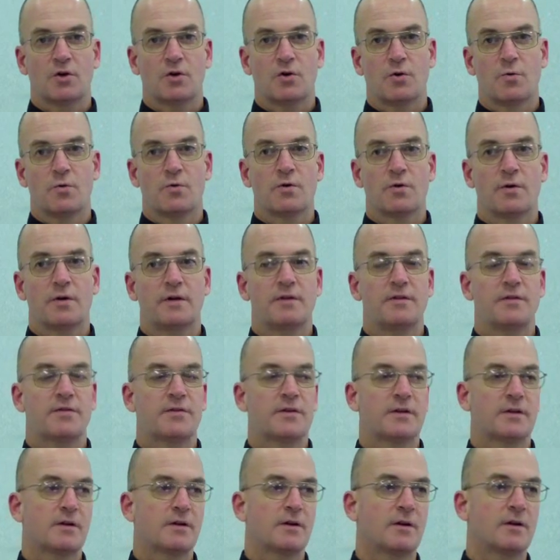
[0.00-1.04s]

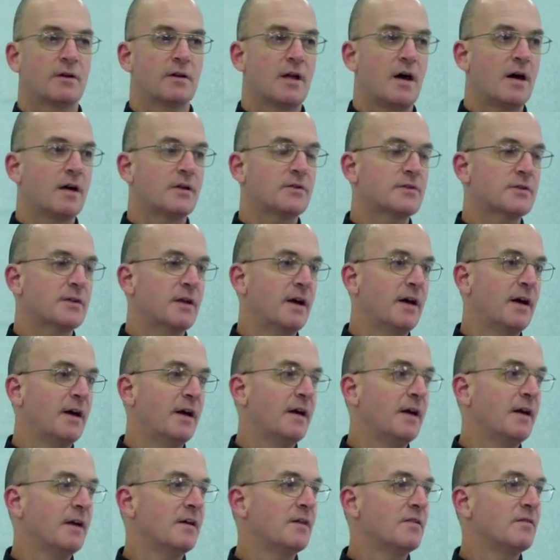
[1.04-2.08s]
Corinth and Colossae
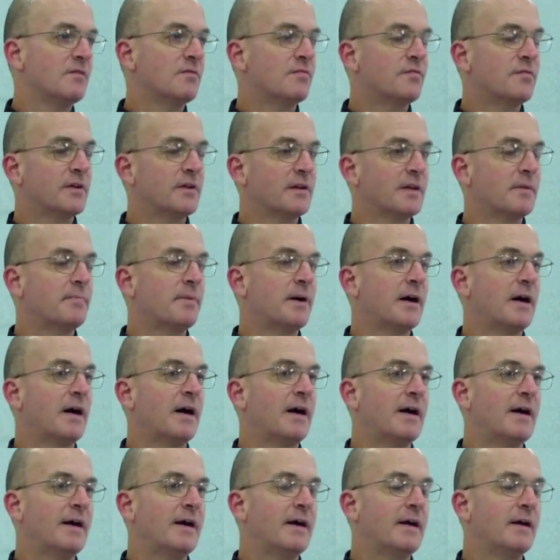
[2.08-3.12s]
and
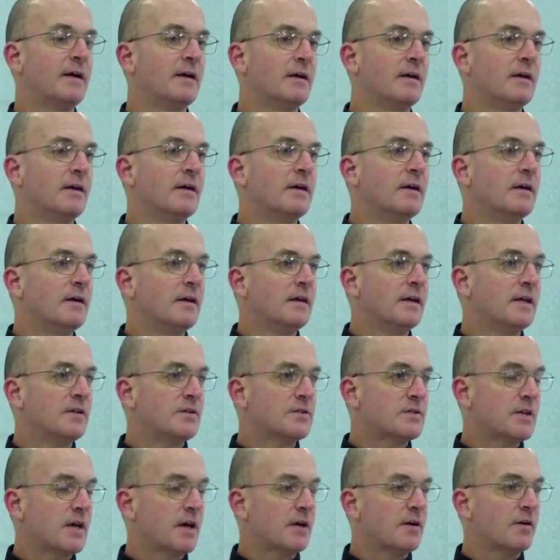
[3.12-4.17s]
Philippi,
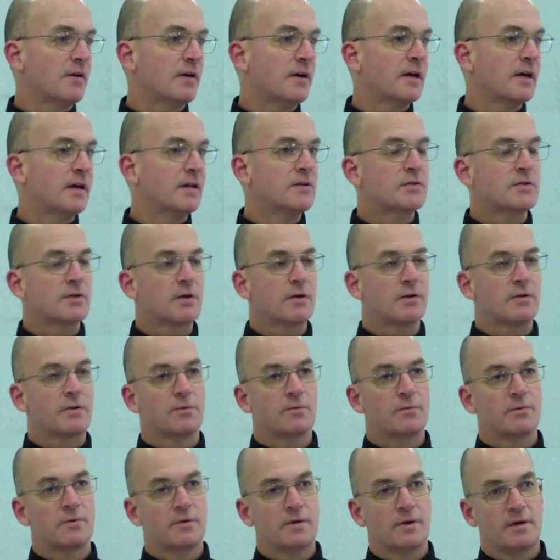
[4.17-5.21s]
etc. And
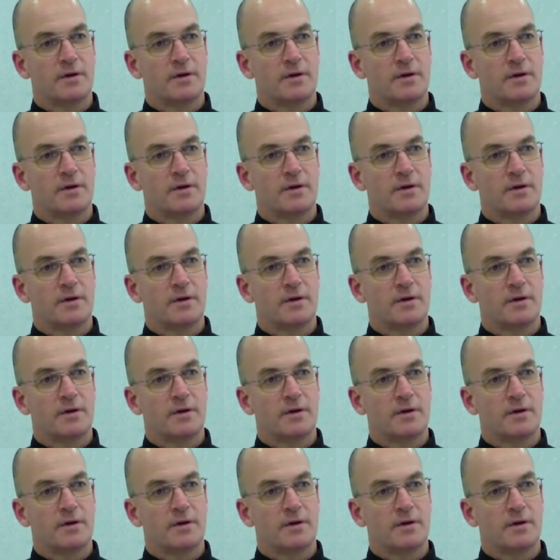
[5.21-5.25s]
so